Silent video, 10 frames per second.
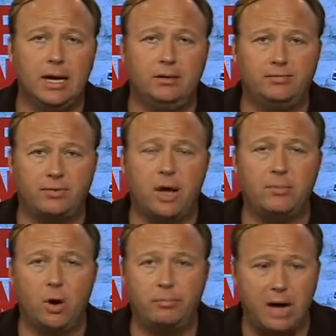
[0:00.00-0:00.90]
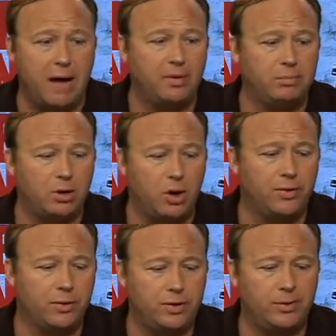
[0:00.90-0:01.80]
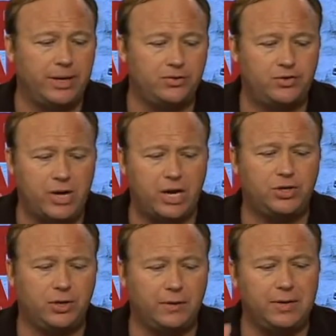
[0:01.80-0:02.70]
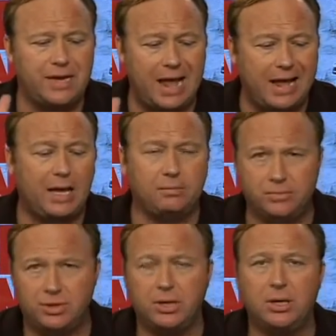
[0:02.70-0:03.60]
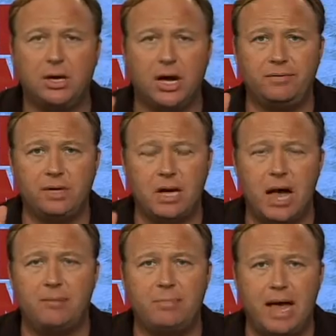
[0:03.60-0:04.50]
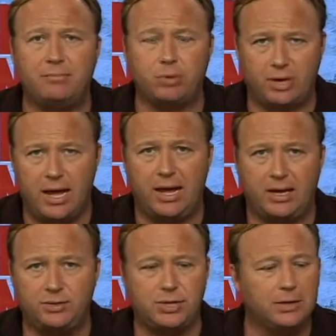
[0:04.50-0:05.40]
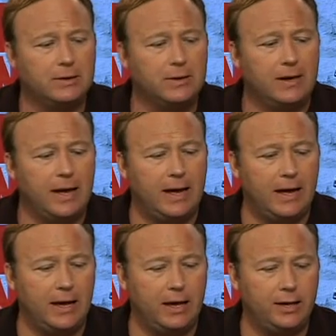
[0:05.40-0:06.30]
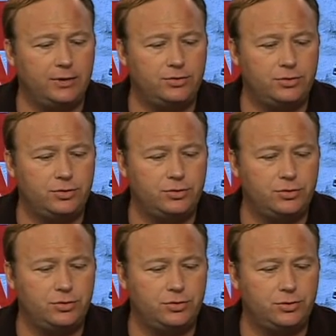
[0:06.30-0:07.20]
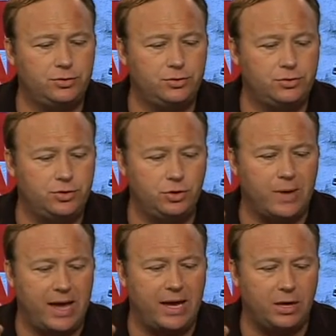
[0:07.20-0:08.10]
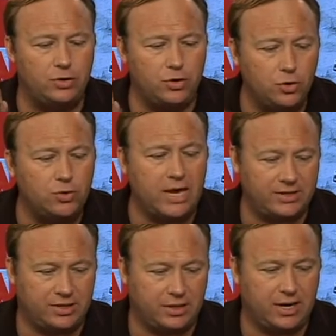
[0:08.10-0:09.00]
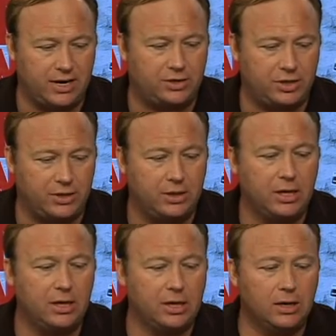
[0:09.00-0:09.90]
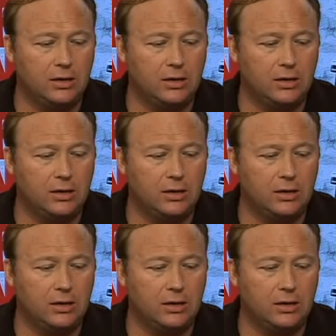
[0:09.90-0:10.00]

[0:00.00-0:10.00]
from Obama, but all they're doing is changing the names of the combat brigades to a new designation,